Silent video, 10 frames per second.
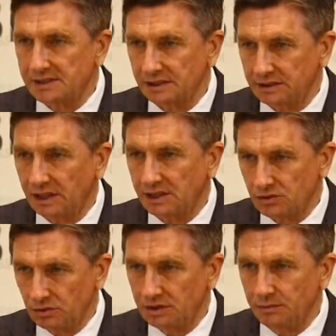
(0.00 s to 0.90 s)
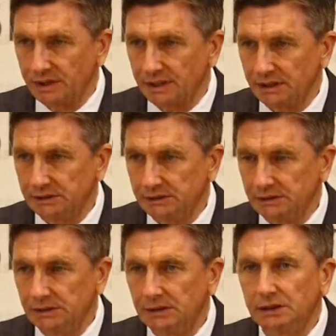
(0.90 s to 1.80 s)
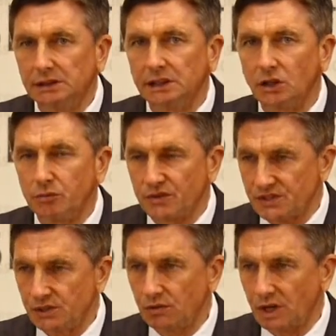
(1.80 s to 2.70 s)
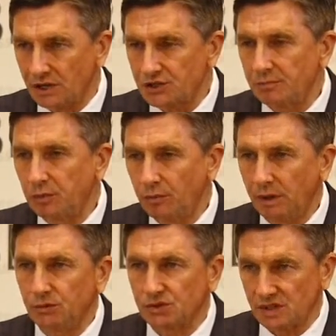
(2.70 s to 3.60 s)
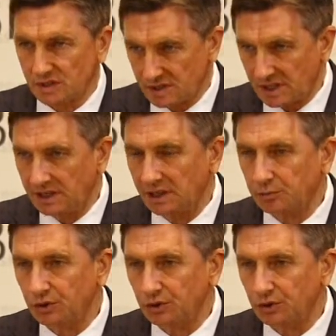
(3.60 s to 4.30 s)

When I called Stoltenberg this morning and informed him